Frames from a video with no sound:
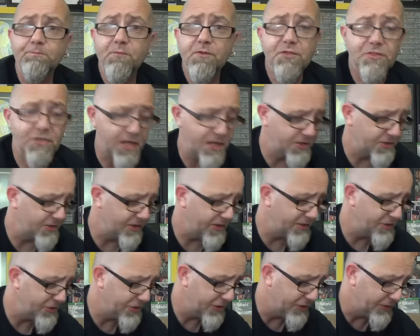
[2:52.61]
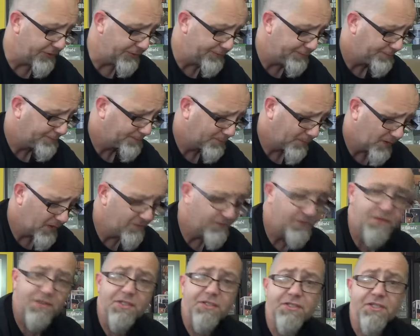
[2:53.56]
Standard issue,
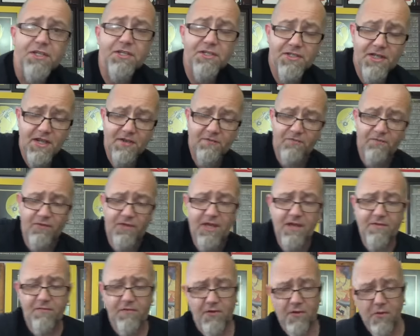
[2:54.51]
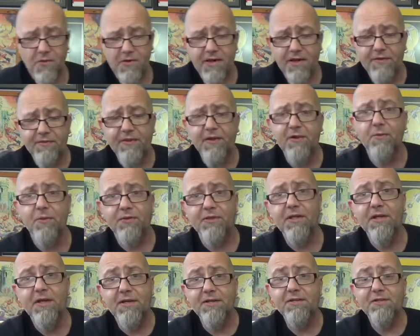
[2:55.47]
Philly cheesesteak flavor going on there with
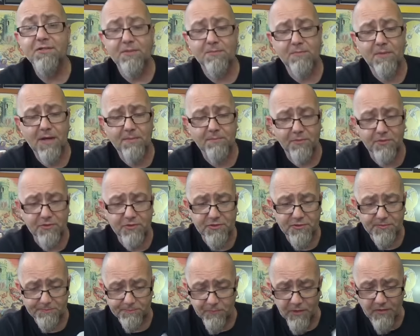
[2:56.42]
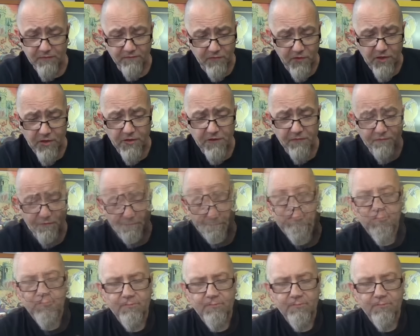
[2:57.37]
the onions and peppers involved.